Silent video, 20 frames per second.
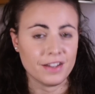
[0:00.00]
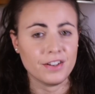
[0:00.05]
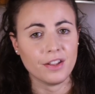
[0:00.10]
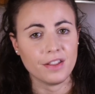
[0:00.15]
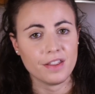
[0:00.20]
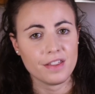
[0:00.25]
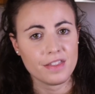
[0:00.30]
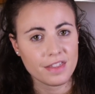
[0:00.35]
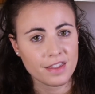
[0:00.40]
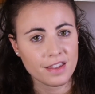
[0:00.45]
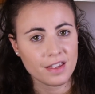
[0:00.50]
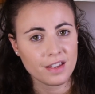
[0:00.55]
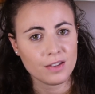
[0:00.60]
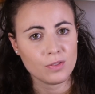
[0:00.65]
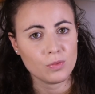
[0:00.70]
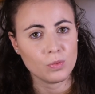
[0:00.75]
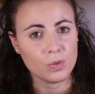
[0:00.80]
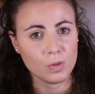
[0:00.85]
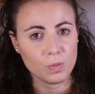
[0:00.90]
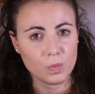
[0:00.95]
Another thing
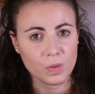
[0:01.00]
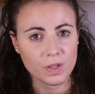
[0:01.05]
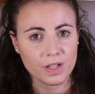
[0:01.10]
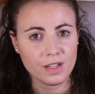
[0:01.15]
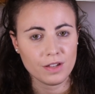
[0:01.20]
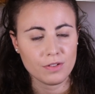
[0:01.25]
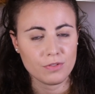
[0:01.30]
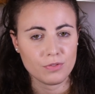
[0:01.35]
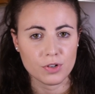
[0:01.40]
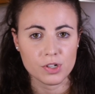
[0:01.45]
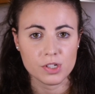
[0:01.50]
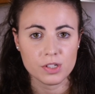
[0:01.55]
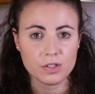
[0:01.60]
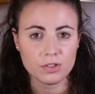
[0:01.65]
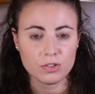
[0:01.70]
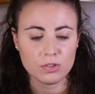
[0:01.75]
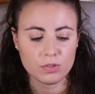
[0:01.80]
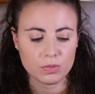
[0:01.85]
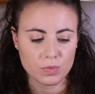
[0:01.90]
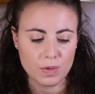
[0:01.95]
will be for
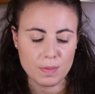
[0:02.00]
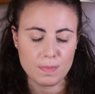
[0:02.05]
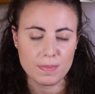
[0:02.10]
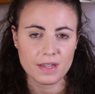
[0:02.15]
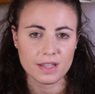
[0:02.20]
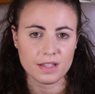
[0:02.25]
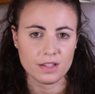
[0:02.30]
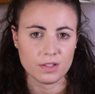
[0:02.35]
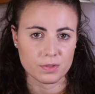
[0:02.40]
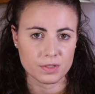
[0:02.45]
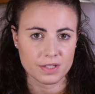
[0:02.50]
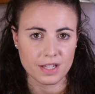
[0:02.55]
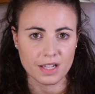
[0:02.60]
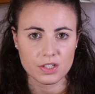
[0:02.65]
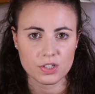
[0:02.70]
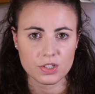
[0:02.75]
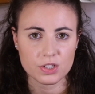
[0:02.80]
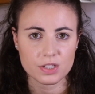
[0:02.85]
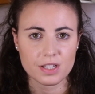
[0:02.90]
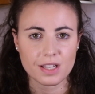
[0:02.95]
you to repeat those
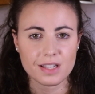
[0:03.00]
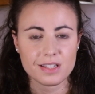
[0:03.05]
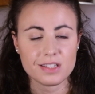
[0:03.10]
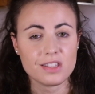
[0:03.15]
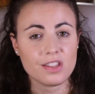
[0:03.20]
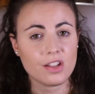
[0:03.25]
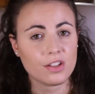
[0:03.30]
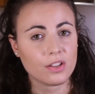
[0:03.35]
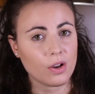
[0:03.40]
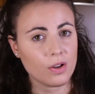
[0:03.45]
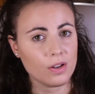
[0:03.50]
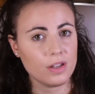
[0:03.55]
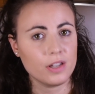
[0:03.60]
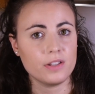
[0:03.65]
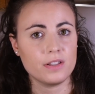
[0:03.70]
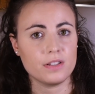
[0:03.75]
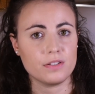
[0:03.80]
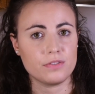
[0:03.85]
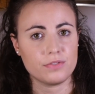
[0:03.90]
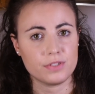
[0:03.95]
exercises not
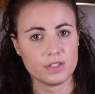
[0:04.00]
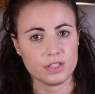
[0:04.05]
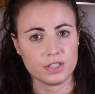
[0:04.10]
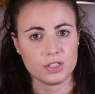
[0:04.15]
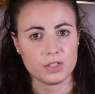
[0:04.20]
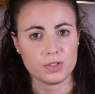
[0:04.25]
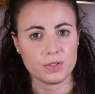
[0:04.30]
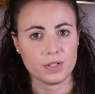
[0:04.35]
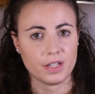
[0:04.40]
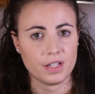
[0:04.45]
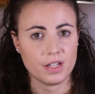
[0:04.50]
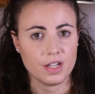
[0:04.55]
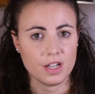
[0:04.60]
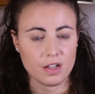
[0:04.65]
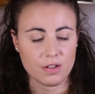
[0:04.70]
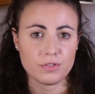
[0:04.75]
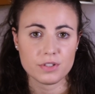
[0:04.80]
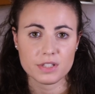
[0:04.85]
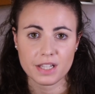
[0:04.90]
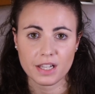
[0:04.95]
only on the first string.
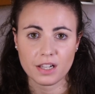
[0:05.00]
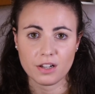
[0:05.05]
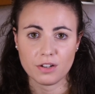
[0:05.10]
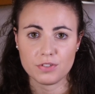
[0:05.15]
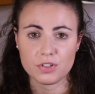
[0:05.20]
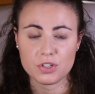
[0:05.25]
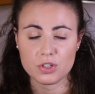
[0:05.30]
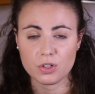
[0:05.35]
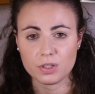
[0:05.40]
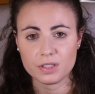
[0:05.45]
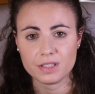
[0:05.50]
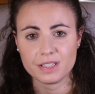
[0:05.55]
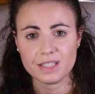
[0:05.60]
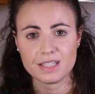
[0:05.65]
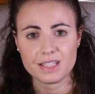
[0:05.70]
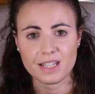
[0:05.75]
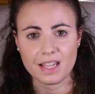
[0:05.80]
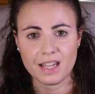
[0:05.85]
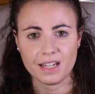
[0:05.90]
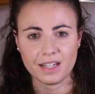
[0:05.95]
For sake of
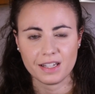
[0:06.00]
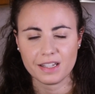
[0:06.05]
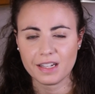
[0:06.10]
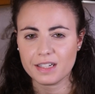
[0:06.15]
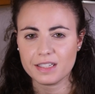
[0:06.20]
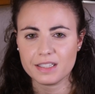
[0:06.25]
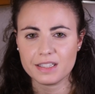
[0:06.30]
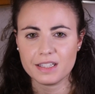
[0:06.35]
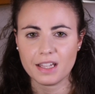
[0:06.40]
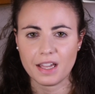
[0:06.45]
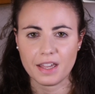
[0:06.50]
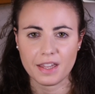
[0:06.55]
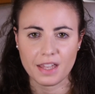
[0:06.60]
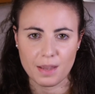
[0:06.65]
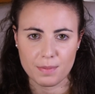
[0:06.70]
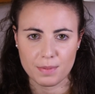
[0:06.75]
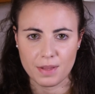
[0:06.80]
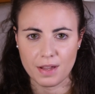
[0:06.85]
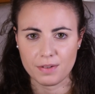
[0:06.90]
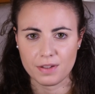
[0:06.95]
shortness and clarity, I
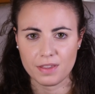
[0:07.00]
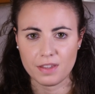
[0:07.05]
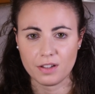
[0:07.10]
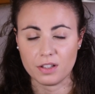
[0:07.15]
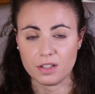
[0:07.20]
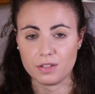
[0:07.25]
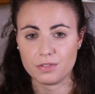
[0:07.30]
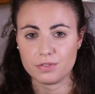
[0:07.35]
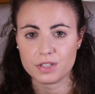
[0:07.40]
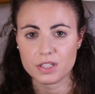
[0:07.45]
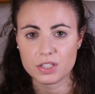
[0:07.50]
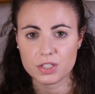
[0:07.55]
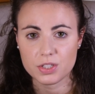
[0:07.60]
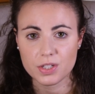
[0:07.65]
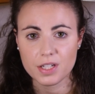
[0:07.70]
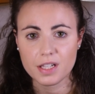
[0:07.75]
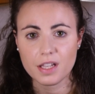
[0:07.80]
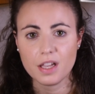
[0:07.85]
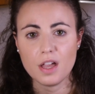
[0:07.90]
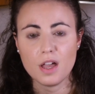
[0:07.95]
kept everything on the first
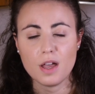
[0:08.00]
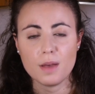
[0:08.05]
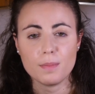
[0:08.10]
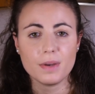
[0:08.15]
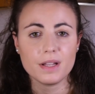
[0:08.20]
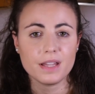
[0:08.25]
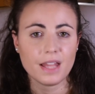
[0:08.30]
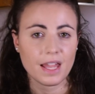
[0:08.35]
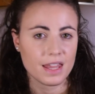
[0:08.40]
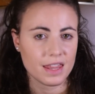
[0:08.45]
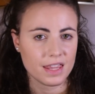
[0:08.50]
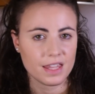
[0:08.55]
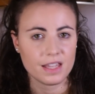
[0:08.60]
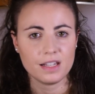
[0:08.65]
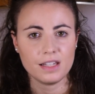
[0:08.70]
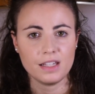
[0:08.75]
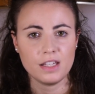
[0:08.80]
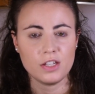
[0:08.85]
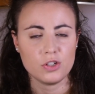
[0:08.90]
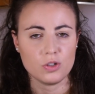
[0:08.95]
string, but
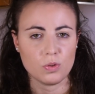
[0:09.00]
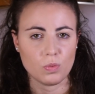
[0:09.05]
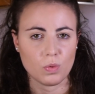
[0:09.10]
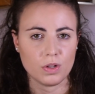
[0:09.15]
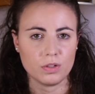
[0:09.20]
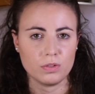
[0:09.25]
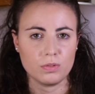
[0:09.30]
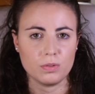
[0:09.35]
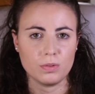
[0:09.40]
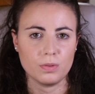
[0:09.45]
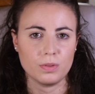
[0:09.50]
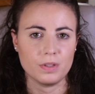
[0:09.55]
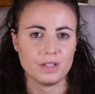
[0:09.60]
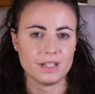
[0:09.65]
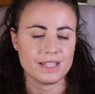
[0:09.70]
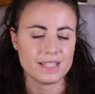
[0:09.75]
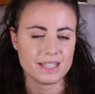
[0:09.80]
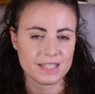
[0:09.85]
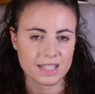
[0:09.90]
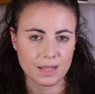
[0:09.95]
ideally you want to do
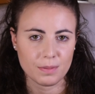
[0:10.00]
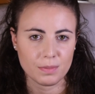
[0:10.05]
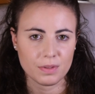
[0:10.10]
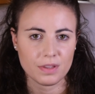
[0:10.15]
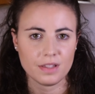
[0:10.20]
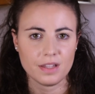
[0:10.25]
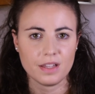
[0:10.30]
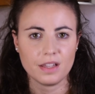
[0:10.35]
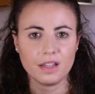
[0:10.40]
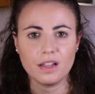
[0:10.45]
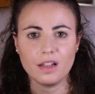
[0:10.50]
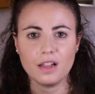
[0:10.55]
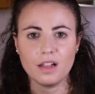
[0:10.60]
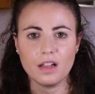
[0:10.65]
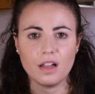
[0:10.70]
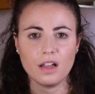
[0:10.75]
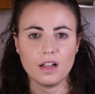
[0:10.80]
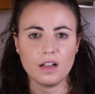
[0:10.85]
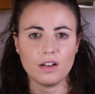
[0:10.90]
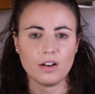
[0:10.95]
the same thing
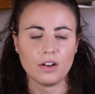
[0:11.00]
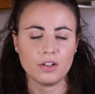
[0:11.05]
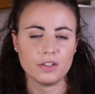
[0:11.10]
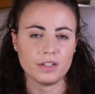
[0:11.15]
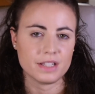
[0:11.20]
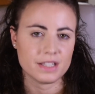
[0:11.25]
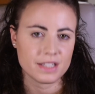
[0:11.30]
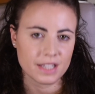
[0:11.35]
on the